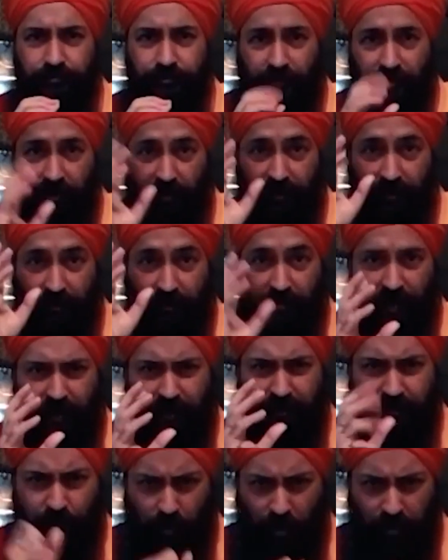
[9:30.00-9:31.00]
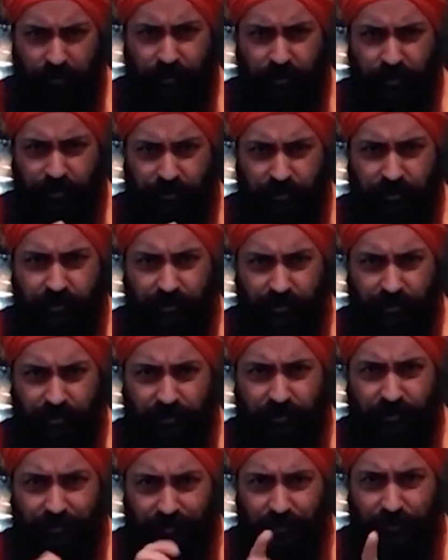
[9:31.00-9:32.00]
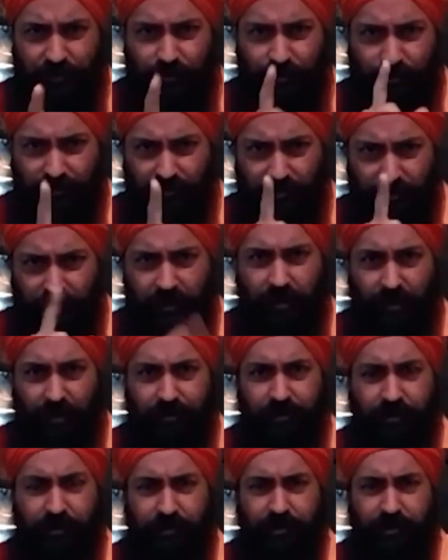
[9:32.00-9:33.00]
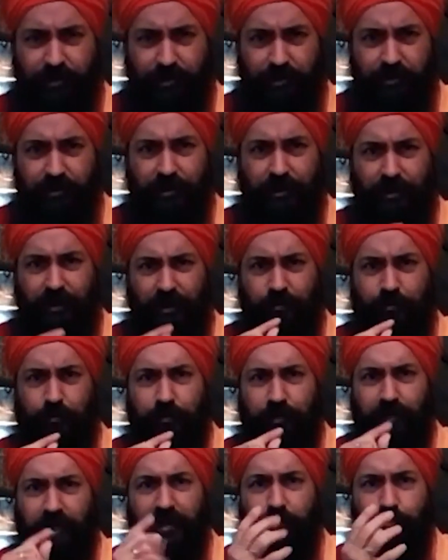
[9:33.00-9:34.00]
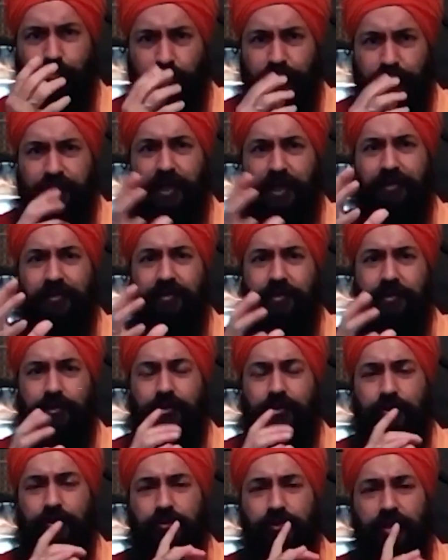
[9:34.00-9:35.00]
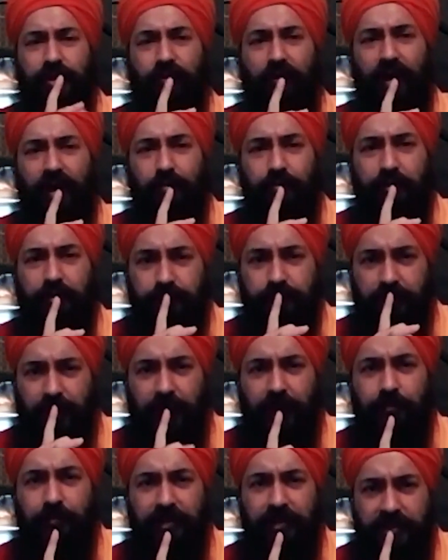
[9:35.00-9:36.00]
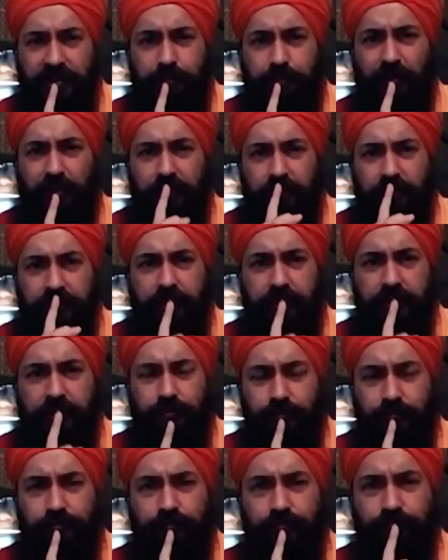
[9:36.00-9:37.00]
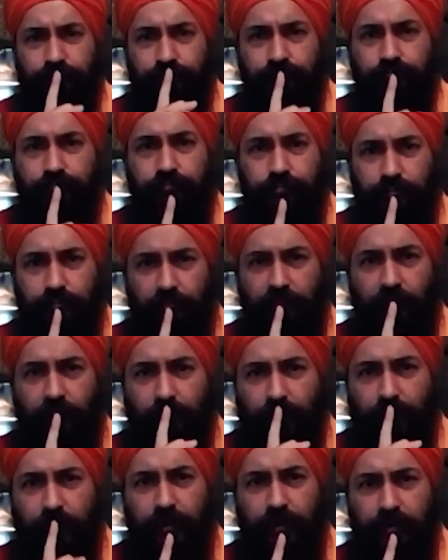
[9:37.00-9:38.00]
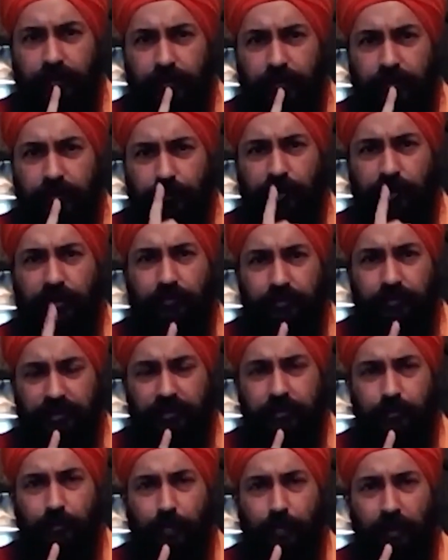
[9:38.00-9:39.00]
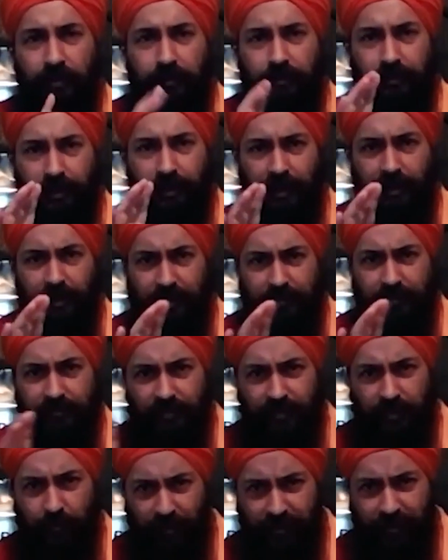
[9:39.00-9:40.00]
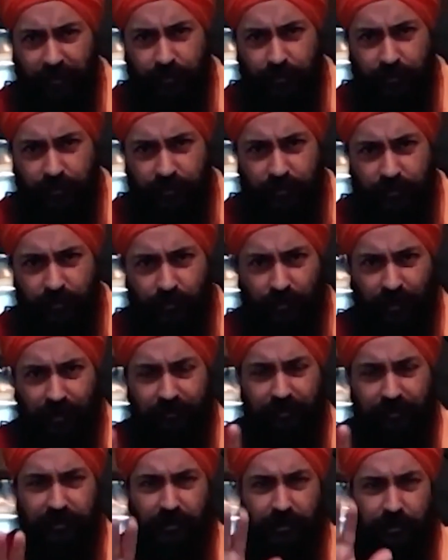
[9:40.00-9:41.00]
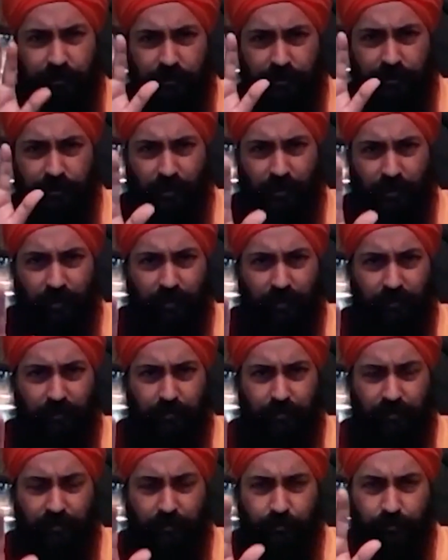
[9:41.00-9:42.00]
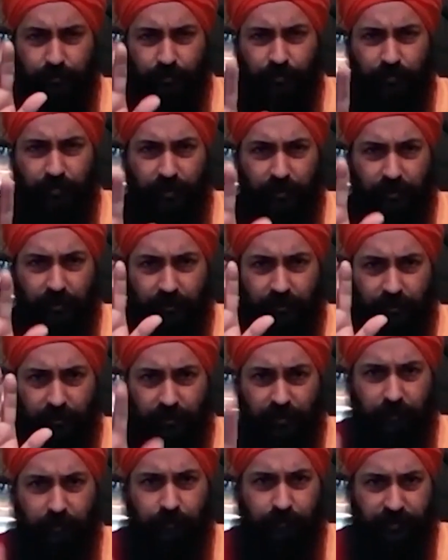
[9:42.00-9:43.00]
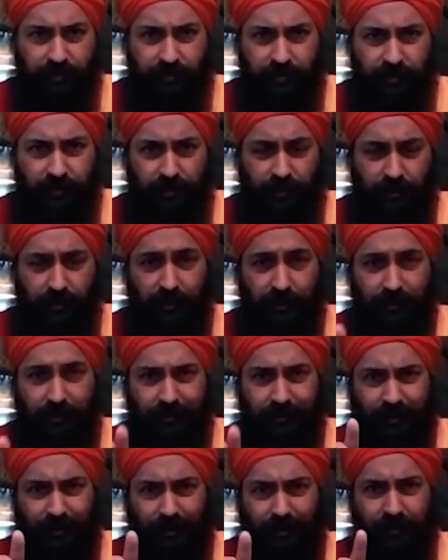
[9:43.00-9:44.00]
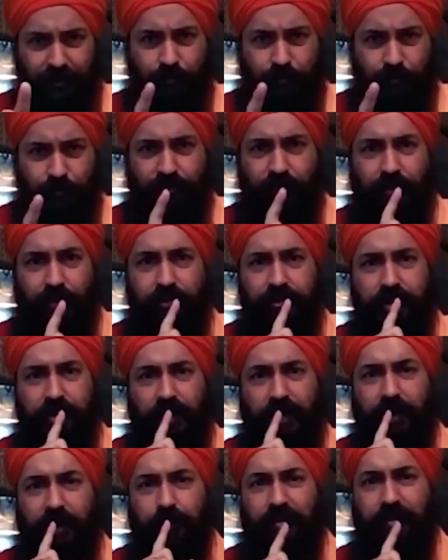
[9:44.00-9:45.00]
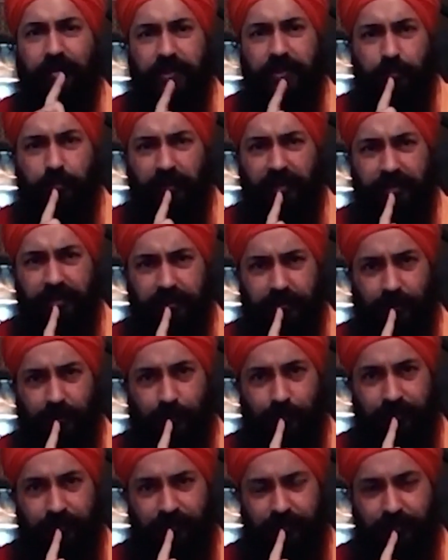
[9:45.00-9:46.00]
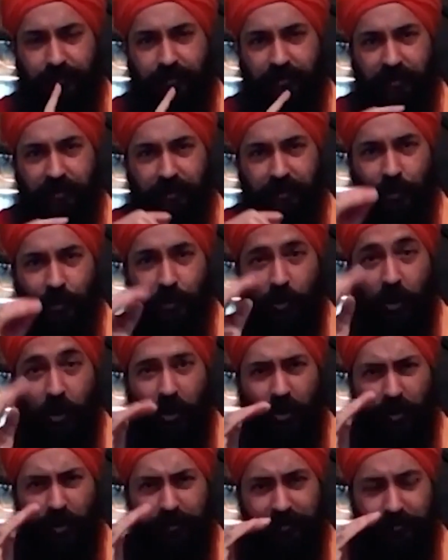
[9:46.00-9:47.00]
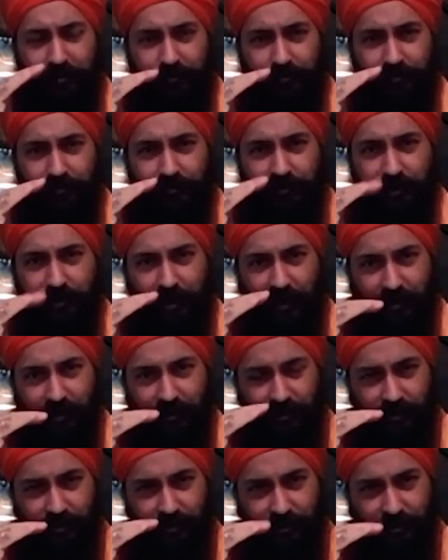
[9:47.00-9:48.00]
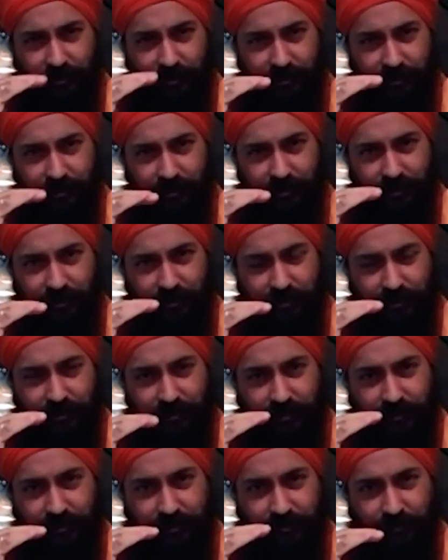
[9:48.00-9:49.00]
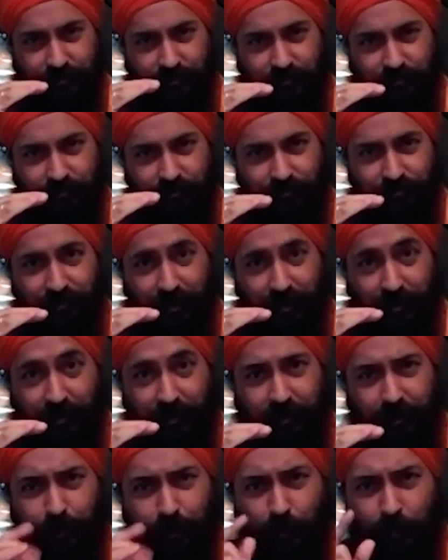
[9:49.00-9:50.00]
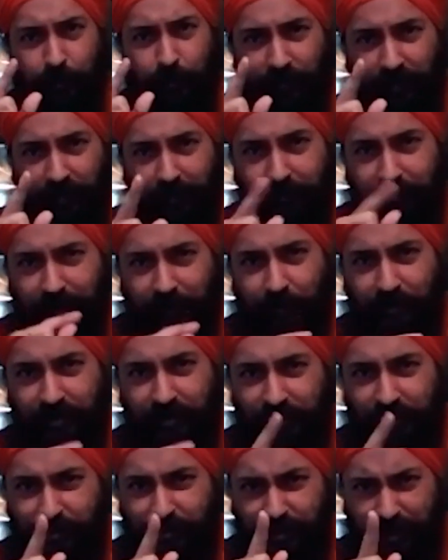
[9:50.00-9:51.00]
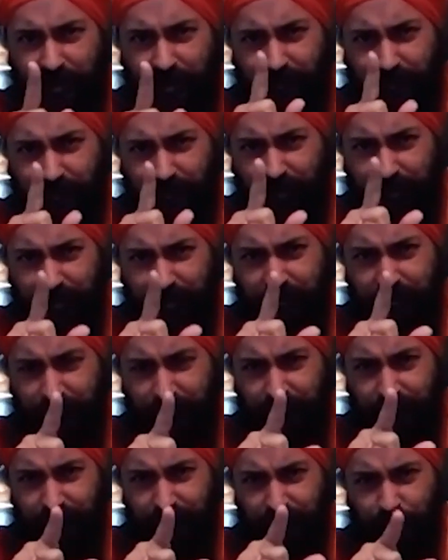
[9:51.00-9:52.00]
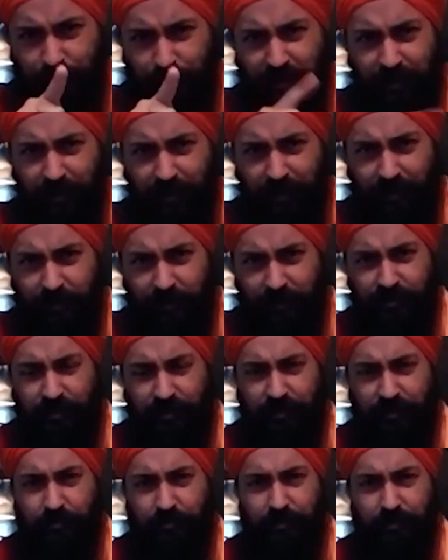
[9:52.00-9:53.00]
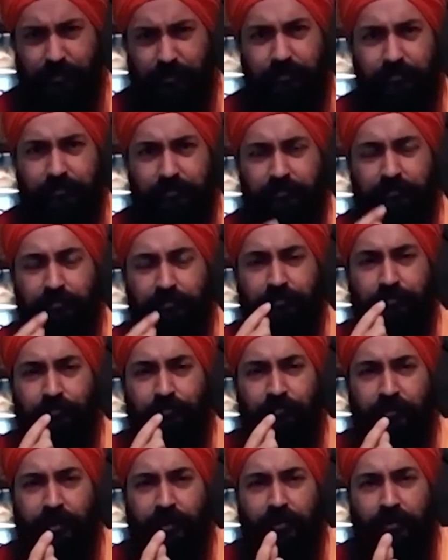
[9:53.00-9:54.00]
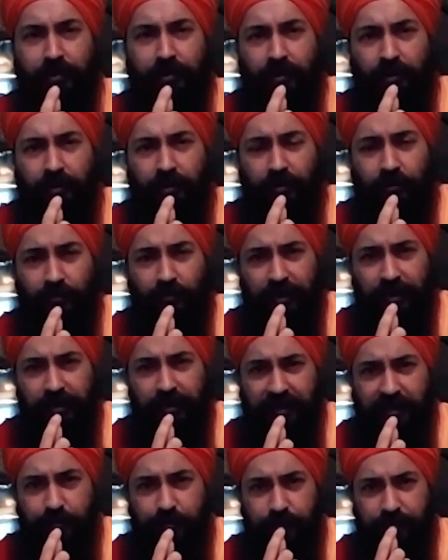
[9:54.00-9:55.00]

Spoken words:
the divine consciousness, let's use the word consciousness, being projected through the realm of time and space. Okay, the two lips. Then after a minute or so, I will say, stop moving your lips. Then your time and space stops. God dances. Okay, now let me just make another statement. When